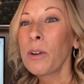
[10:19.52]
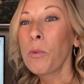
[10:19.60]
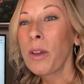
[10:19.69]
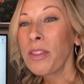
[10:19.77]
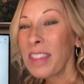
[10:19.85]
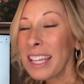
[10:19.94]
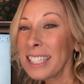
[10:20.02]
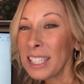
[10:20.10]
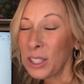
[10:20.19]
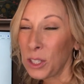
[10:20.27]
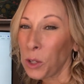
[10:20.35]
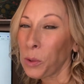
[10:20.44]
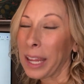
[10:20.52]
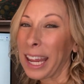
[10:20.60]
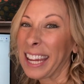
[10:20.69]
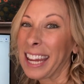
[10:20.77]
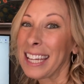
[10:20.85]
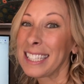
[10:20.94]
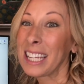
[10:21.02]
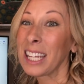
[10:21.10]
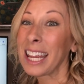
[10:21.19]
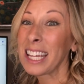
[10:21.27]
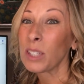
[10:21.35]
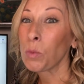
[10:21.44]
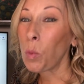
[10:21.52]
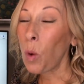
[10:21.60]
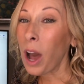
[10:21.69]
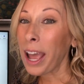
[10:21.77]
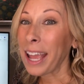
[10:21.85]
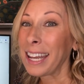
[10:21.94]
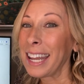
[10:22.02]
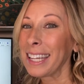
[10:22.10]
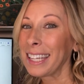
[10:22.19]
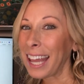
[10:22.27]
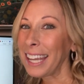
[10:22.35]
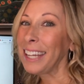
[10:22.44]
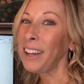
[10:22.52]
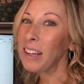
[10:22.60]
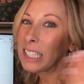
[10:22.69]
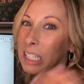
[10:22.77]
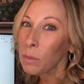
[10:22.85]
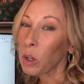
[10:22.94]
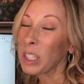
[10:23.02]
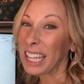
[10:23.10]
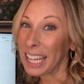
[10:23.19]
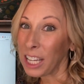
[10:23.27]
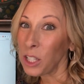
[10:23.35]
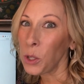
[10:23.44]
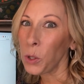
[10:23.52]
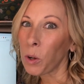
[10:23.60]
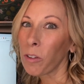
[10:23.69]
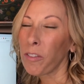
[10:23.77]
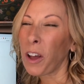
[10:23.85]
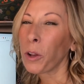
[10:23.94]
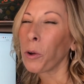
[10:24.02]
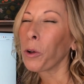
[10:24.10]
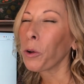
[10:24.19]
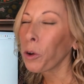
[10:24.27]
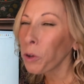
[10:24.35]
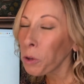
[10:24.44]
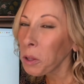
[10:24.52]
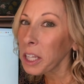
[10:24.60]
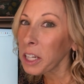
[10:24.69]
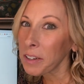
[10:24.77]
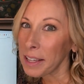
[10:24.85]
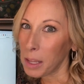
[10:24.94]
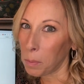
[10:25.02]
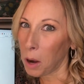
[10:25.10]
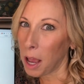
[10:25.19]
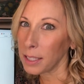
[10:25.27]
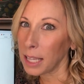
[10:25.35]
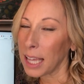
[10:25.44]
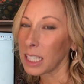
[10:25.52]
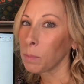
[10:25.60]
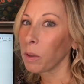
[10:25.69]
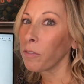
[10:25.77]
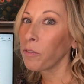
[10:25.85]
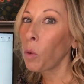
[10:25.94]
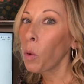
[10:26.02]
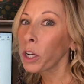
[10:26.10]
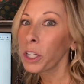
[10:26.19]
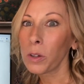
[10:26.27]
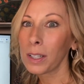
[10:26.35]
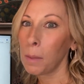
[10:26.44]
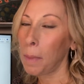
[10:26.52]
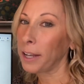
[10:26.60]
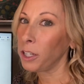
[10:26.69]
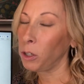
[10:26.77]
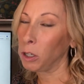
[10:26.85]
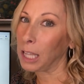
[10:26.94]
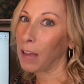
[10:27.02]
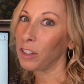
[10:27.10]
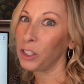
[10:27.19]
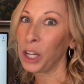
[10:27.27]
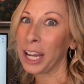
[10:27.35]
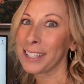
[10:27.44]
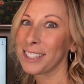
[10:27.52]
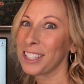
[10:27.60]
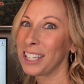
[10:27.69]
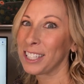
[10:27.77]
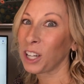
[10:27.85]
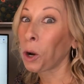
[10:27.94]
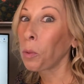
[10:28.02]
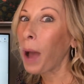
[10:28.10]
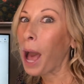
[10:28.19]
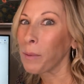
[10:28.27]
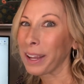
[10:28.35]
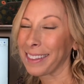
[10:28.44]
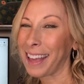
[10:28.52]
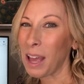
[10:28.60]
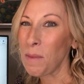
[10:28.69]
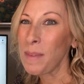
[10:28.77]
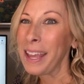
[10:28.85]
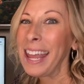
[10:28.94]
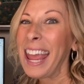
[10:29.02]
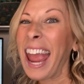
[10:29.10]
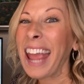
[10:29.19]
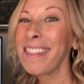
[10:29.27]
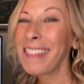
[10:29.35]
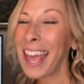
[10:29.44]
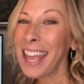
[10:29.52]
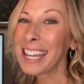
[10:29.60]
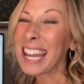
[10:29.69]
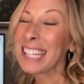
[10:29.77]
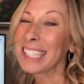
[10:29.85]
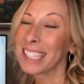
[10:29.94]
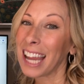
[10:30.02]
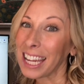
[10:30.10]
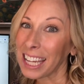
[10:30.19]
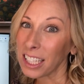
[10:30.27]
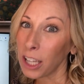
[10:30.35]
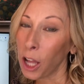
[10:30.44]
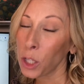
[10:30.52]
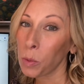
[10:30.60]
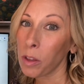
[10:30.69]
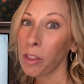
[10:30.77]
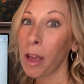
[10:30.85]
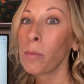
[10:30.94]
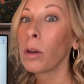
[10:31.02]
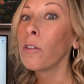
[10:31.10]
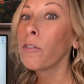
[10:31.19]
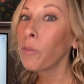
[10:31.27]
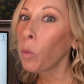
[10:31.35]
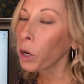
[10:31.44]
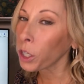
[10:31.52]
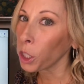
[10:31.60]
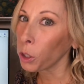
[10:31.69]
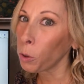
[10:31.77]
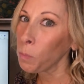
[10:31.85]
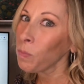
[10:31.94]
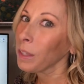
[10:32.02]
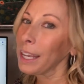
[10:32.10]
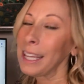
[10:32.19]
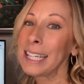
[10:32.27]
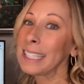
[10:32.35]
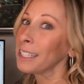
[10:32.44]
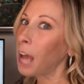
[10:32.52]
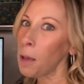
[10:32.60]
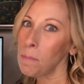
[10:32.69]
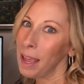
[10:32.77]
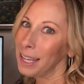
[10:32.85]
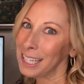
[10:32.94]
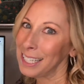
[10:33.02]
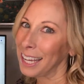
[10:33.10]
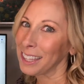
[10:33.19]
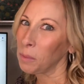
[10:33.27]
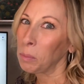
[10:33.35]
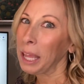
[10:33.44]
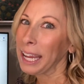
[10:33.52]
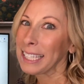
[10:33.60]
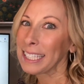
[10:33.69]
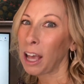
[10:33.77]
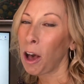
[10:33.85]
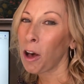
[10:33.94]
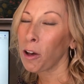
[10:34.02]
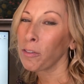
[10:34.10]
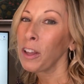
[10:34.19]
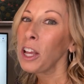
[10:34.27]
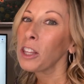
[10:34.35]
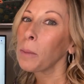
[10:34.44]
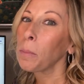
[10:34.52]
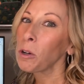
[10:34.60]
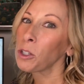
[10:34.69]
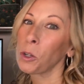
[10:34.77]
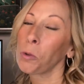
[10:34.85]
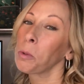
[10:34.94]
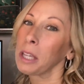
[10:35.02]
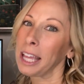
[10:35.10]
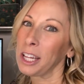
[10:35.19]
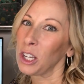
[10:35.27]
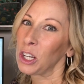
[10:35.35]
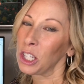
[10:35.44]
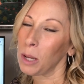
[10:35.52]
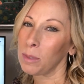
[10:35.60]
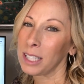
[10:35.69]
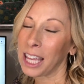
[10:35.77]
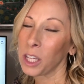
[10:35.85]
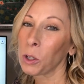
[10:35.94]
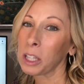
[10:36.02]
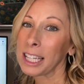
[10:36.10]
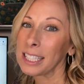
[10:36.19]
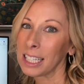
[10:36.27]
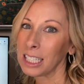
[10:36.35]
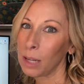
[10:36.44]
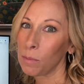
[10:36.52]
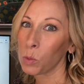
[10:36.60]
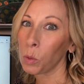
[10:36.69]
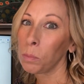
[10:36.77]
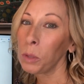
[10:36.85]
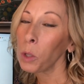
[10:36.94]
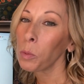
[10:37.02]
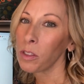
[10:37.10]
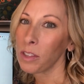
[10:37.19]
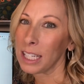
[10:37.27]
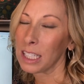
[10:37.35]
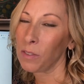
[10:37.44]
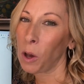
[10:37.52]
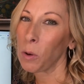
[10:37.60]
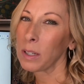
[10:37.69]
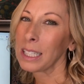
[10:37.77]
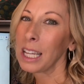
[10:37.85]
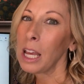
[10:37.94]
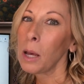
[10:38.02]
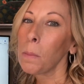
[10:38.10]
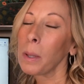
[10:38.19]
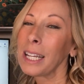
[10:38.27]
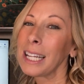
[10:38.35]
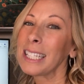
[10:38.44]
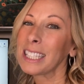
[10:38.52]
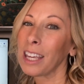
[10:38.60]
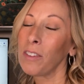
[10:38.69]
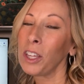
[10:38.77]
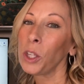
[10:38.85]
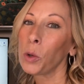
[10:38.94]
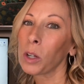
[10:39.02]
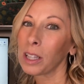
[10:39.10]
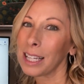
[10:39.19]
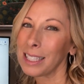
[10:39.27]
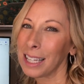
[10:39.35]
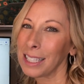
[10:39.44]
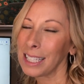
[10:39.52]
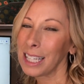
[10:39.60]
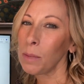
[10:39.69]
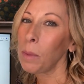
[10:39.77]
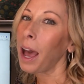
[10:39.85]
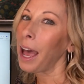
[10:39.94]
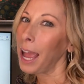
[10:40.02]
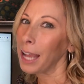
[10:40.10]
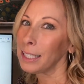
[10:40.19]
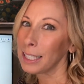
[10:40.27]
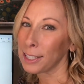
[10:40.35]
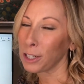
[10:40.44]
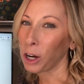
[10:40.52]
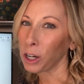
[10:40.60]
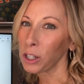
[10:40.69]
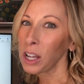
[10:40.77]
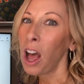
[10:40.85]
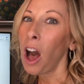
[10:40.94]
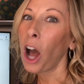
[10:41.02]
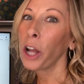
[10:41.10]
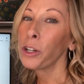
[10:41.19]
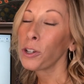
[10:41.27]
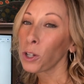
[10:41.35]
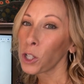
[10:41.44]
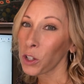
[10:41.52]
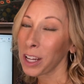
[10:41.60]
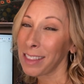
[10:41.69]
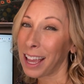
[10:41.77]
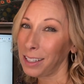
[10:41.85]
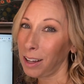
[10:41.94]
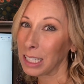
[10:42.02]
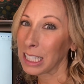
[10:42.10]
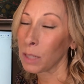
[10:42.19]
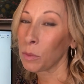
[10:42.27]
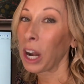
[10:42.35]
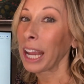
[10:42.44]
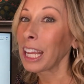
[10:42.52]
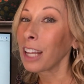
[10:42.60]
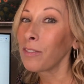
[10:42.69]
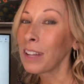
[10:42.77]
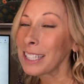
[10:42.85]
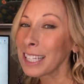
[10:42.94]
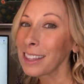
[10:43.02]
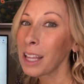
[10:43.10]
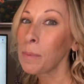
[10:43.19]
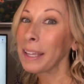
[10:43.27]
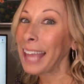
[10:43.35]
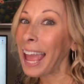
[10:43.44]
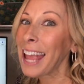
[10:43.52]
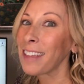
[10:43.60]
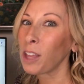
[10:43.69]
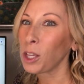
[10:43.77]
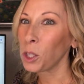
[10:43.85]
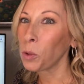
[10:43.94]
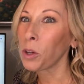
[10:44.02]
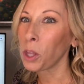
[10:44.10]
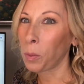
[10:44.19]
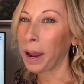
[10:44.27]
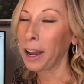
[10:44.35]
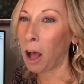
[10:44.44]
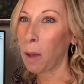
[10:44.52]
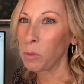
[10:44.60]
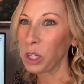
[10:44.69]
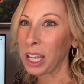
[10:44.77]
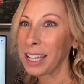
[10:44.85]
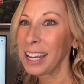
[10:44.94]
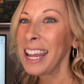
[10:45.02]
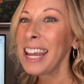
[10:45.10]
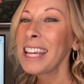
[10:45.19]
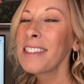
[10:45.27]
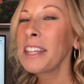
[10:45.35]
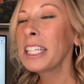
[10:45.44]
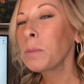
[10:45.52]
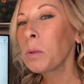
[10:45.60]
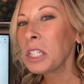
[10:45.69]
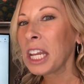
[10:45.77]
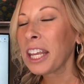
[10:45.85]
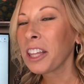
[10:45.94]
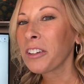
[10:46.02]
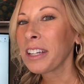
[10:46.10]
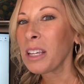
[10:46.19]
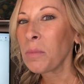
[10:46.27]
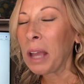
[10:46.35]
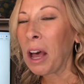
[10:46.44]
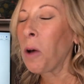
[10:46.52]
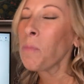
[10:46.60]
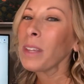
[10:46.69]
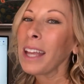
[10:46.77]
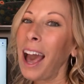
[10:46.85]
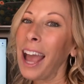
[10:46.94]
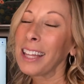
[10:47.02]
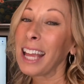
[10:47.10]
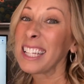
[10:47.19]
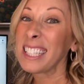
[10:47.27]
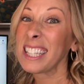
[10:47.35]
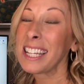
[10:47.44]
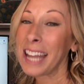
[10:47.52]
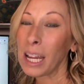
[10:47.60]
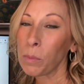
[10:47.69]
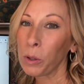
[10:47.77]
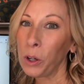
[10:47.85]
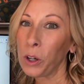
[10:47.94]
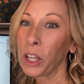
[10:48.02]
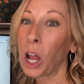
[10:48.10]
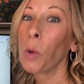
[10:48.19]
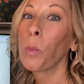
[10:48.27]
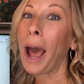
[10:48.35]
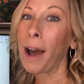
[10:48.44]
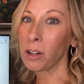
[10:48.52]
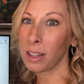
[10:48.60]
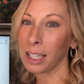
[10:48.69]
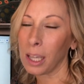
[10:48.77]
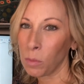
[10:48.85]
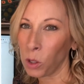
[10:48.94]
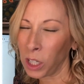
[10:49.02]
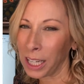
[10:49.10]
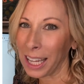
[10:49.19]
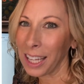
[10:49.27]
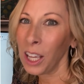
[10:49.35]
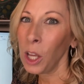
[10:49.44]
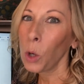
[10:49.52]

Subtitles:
What this is doing is it is, one, getting customers into your funnel earlier in the process before your competitors have a chance to start wowing them. And then it's staying in touch with them for you. It is not meant to take the place of the personal relationships that your leasing teams will build with these folks, but it is giving your leasing team a head start on nurturing that customer and convincing them again that you are the right option. This particular email highlights the neighborhood around the community.